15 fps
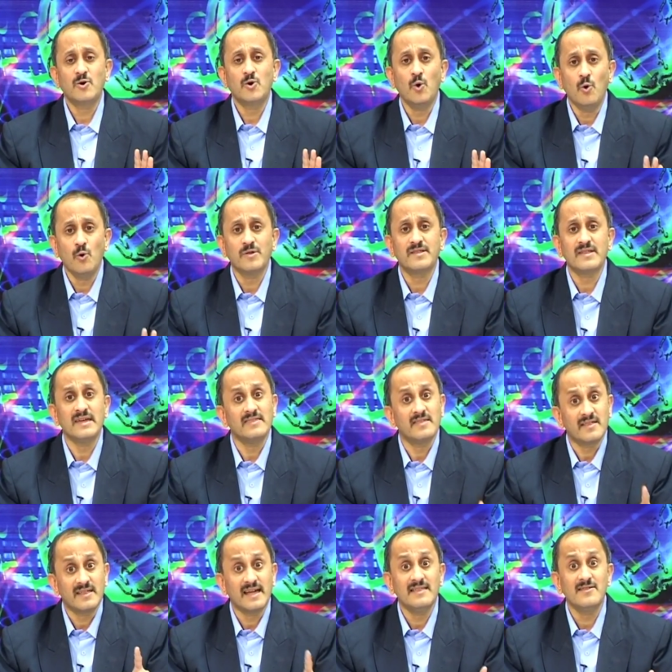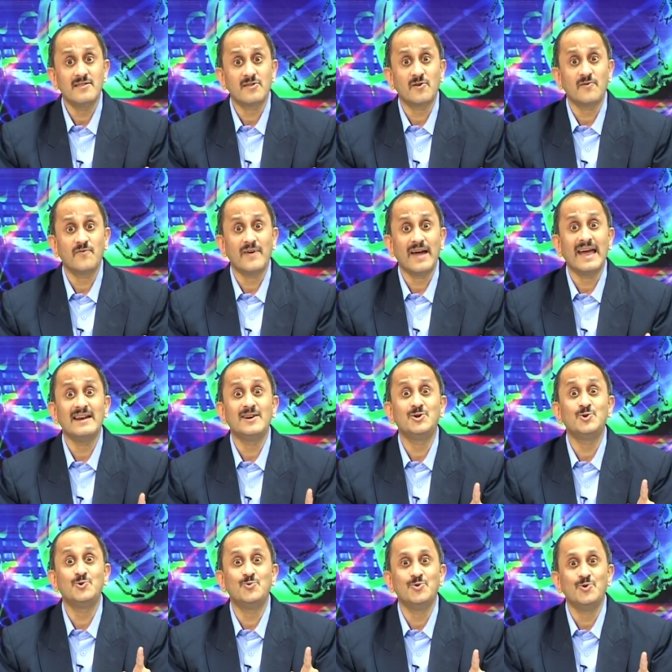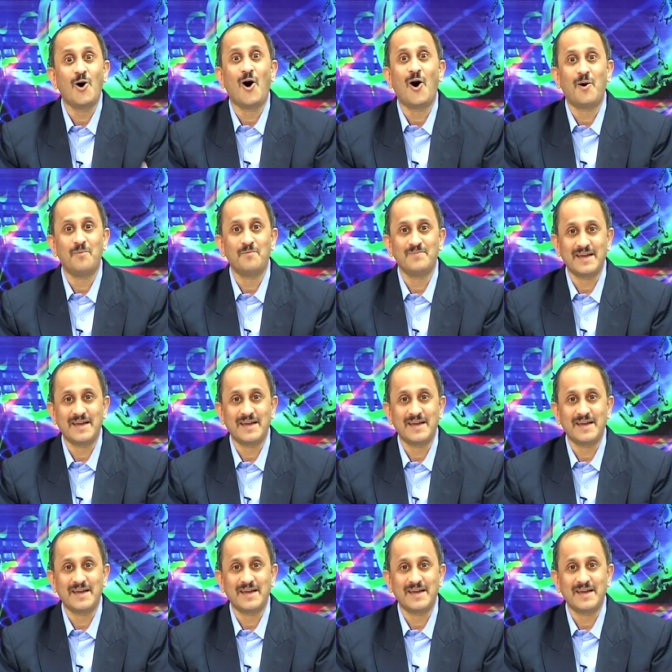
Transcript: close in the sense of L2 norm.